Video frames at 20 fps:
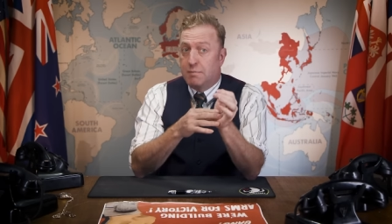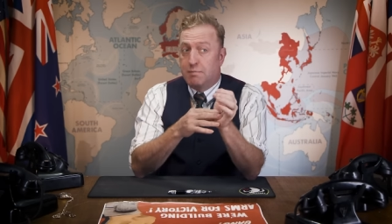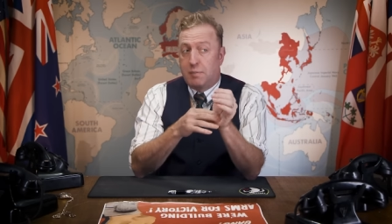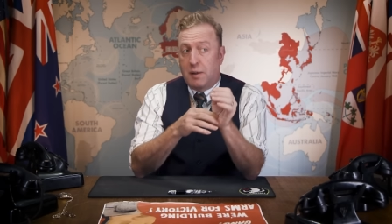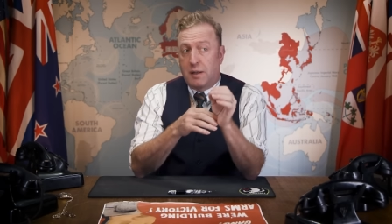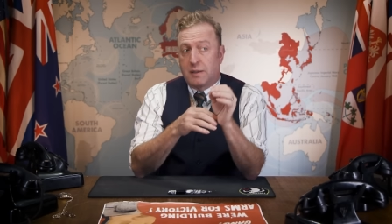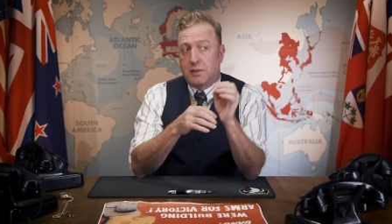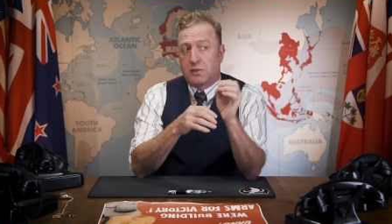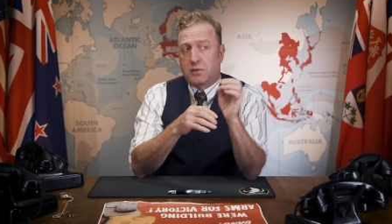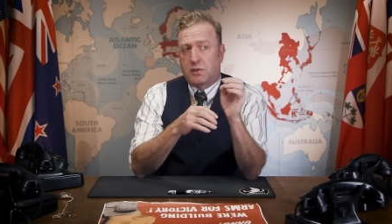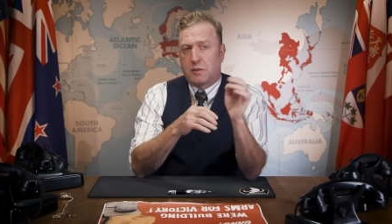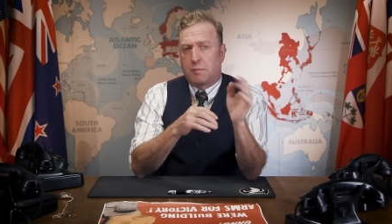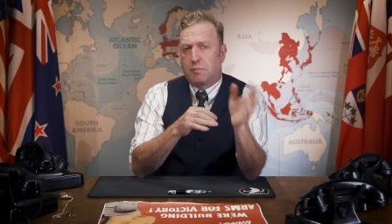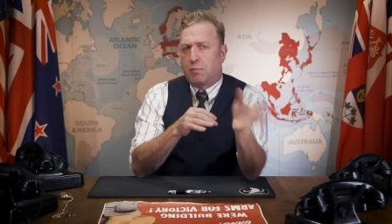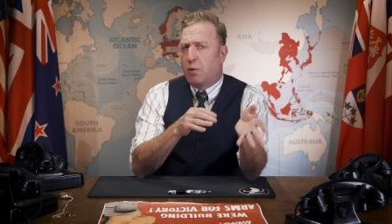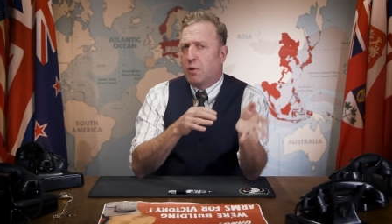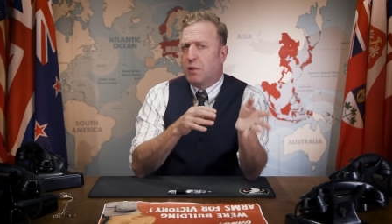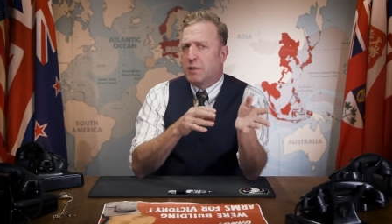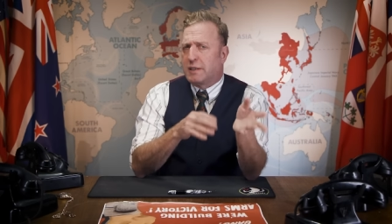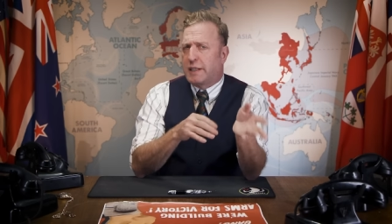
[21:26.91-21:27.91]
but a
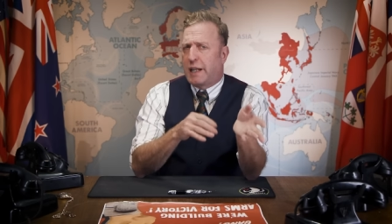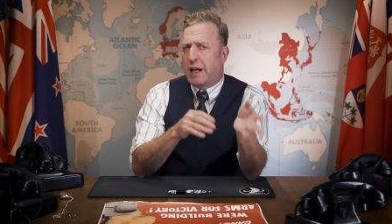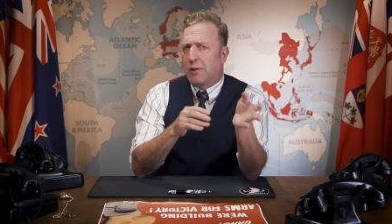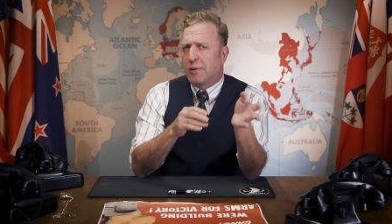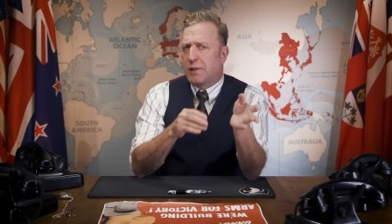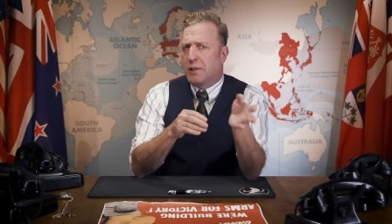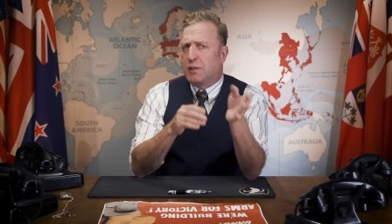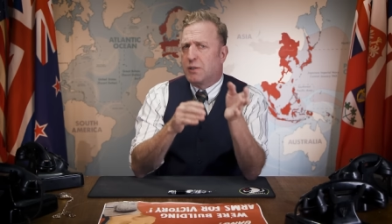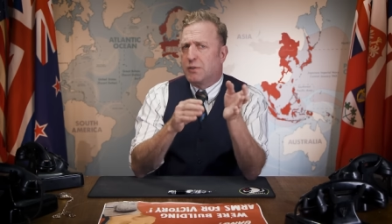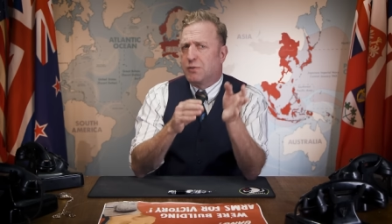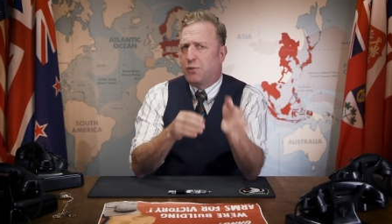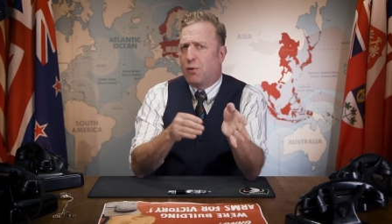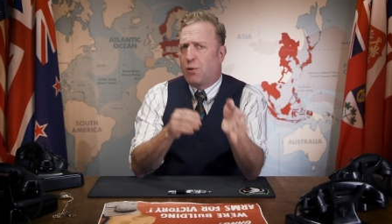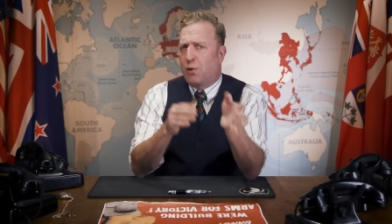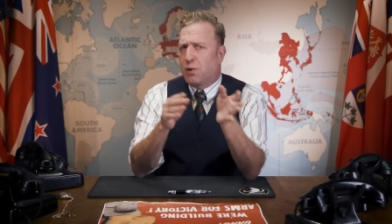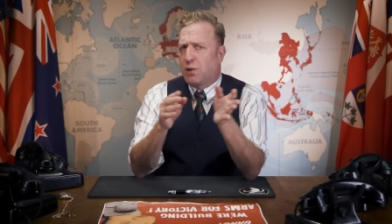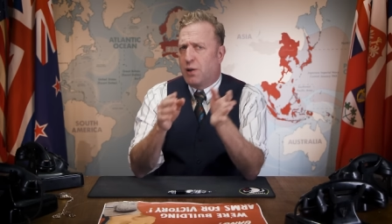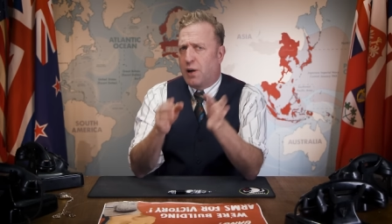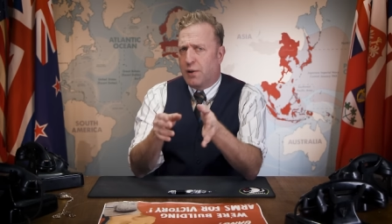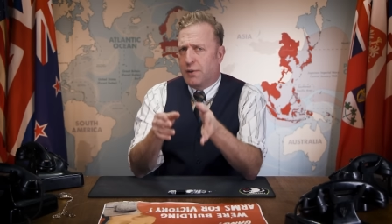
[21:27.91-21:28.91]
support carrier
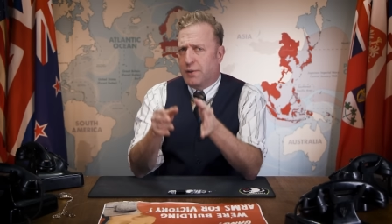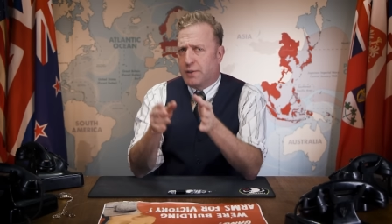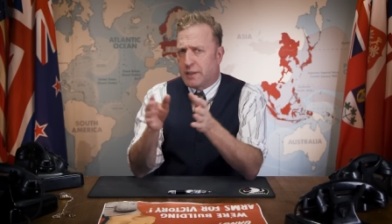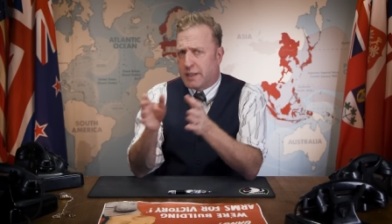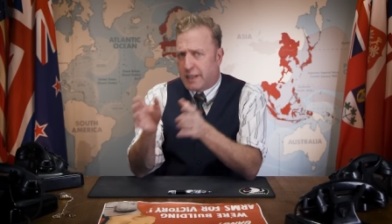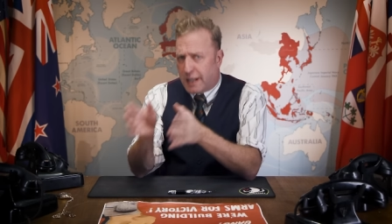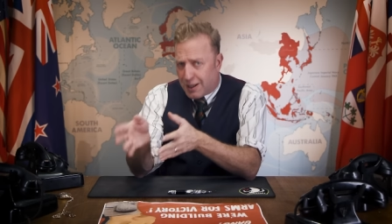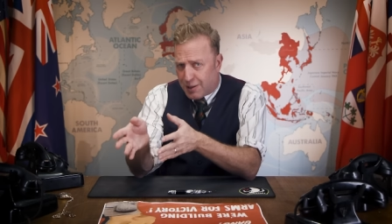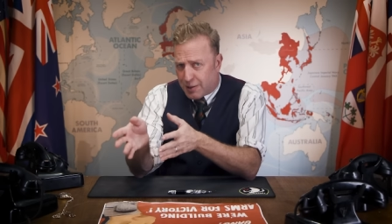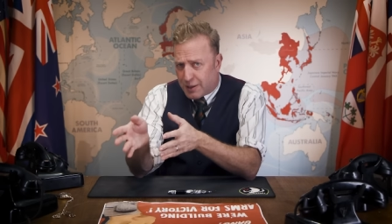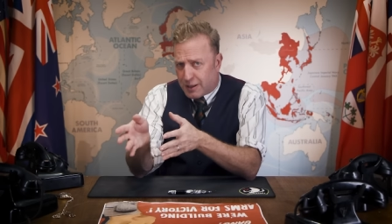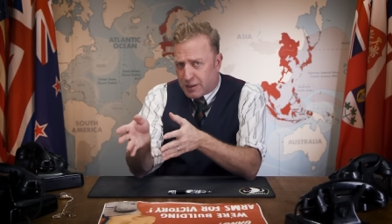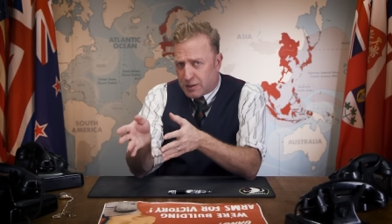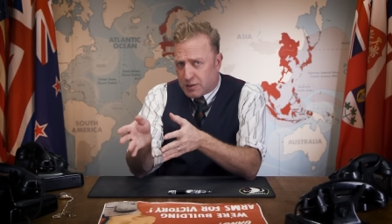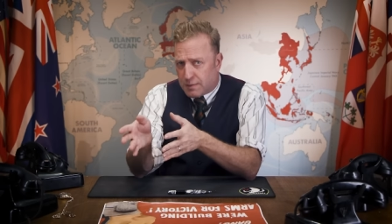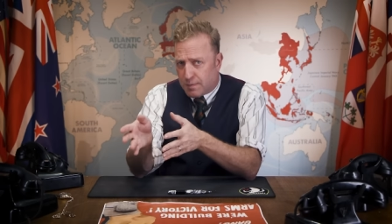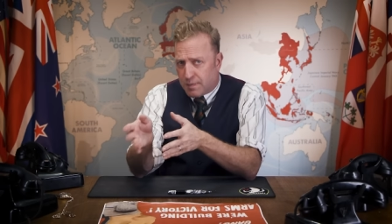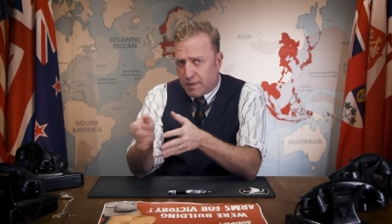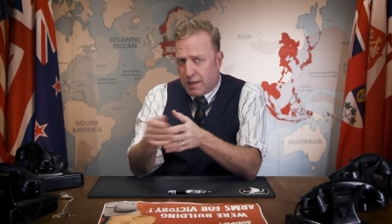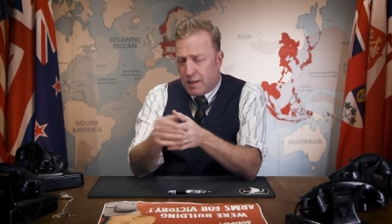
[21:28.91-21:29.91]
for other
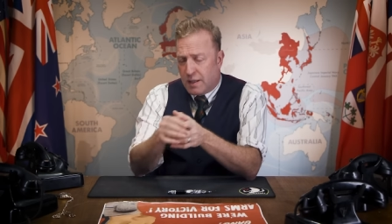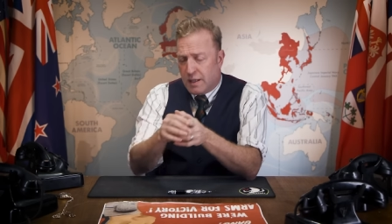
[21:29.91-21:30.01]
carriers.